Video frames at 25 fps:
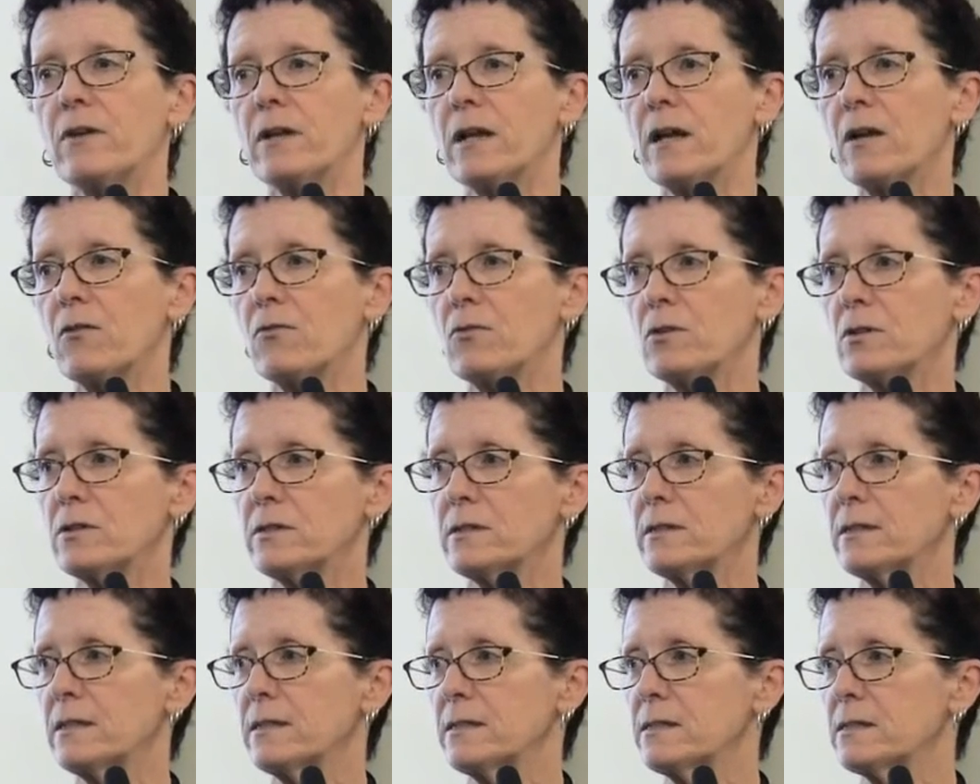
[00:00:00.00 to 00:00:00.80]
in our
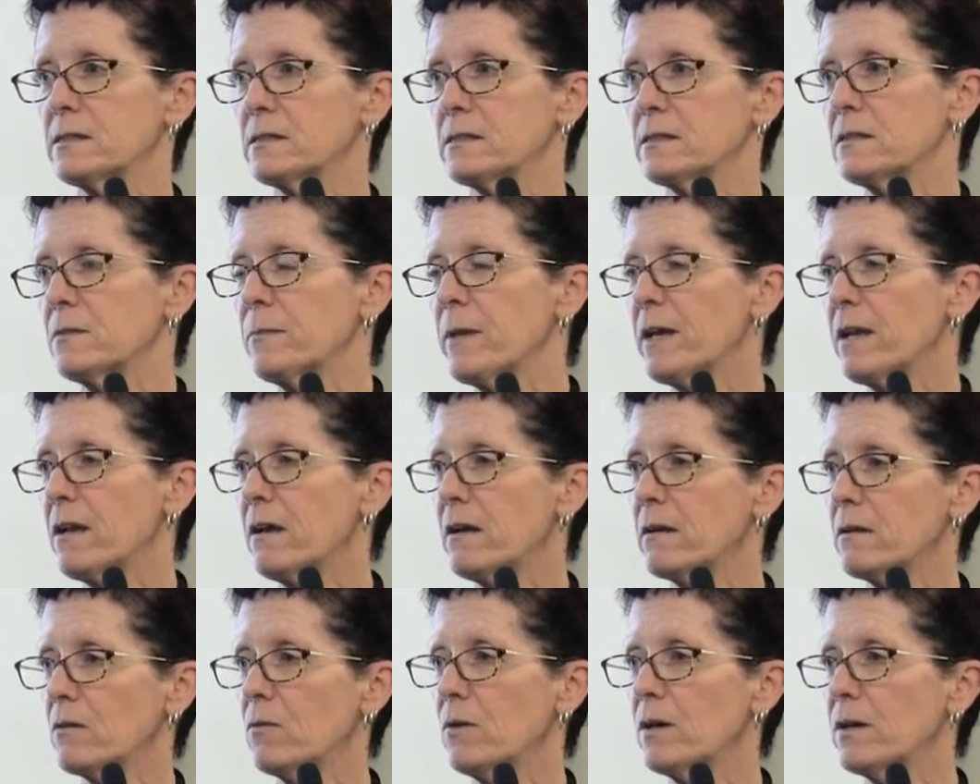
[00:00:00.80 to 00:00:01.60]
auditor list
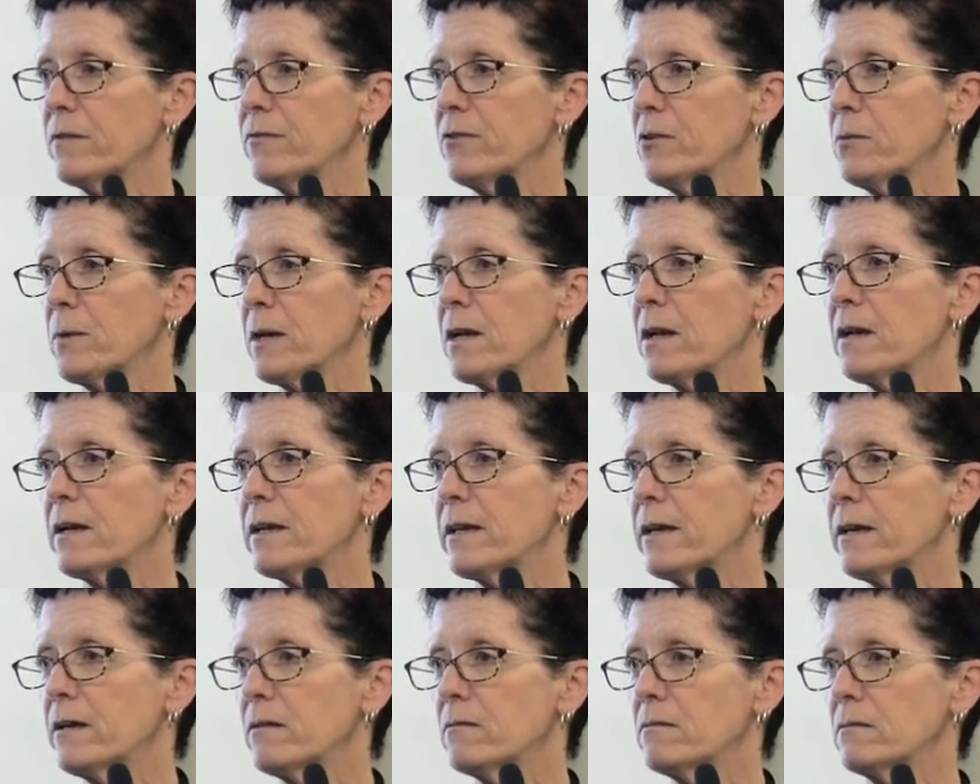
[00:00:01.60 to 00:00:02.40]
quite a few
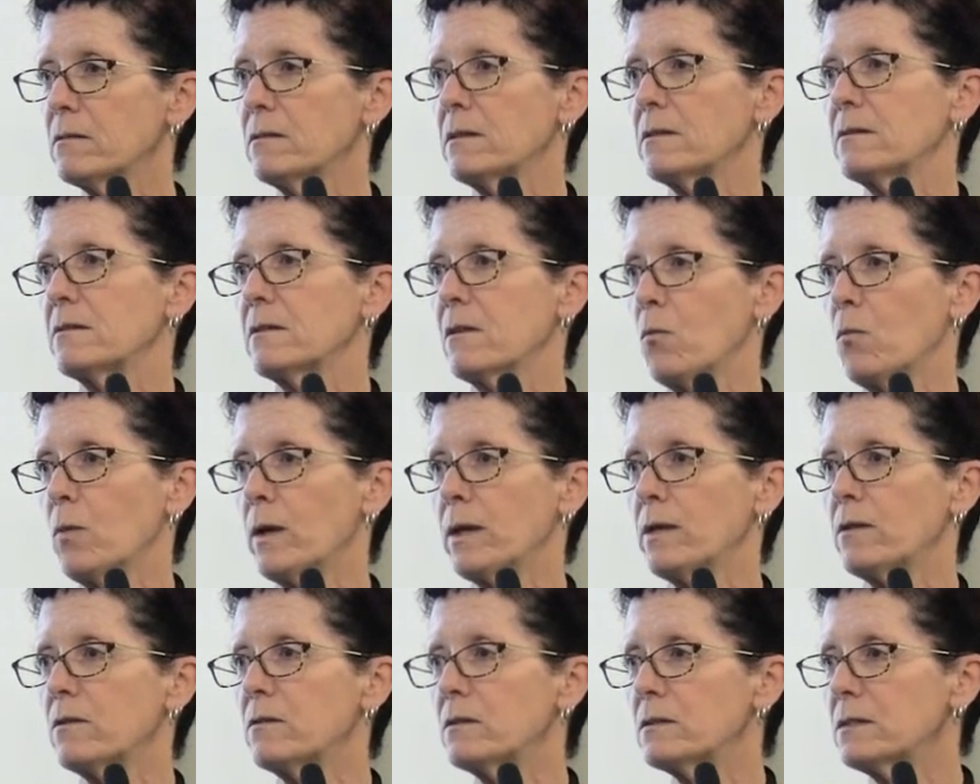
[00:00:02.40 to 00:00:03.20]
allied health and
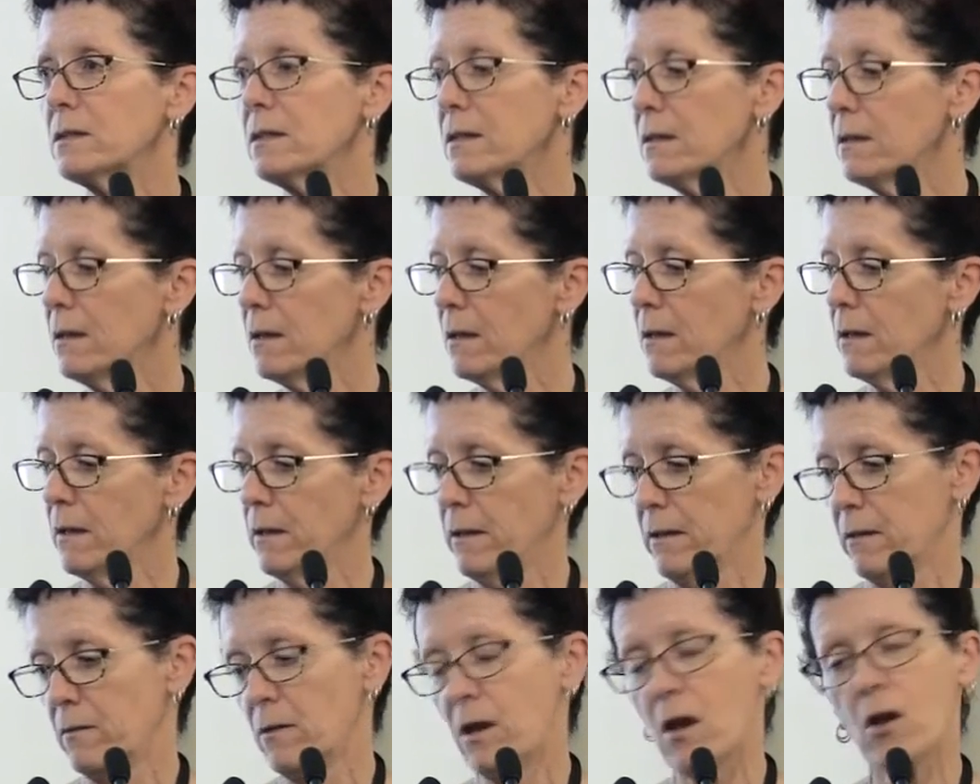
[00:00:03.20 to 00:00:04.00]
one doctor,
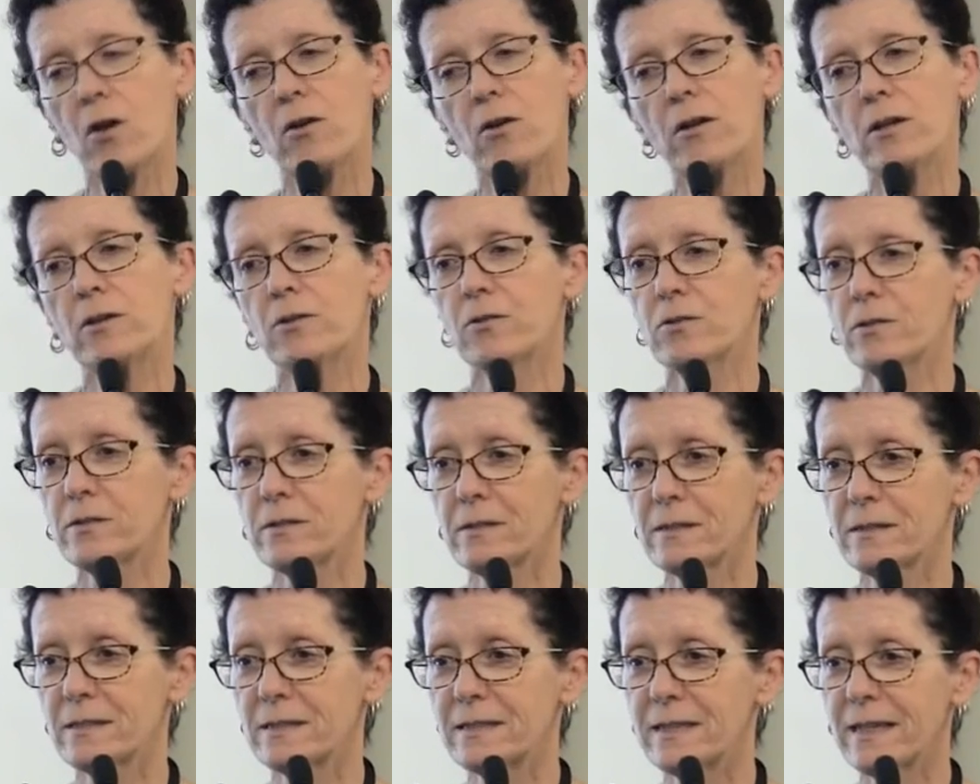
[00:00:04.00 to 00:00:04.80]
only
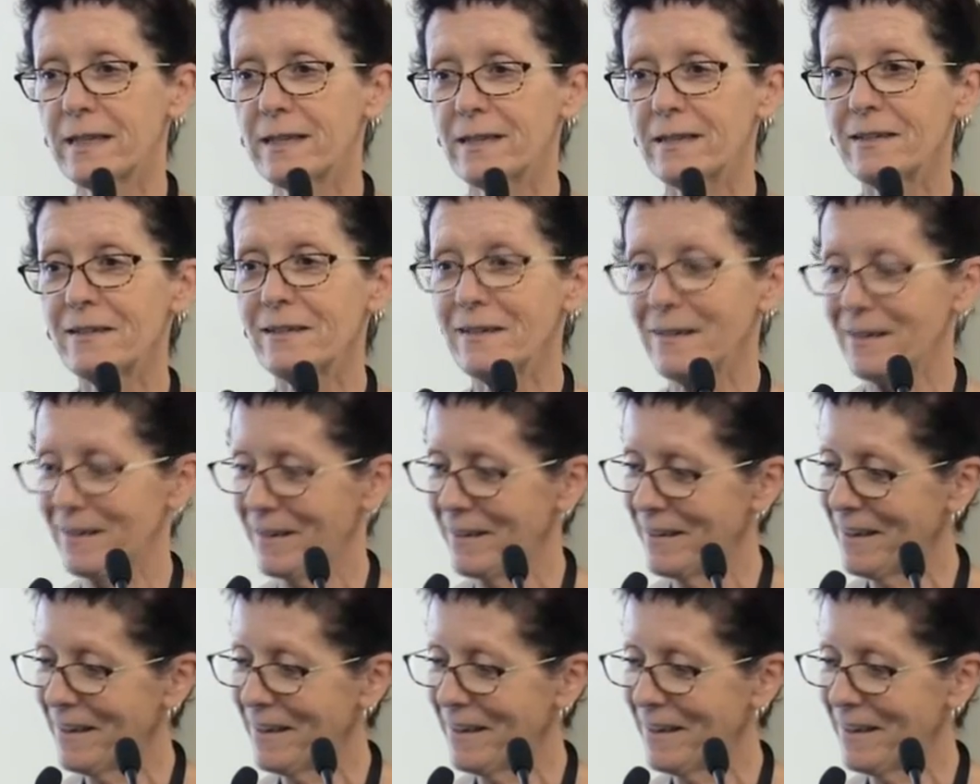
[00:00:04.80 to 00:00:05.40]
nurses attended.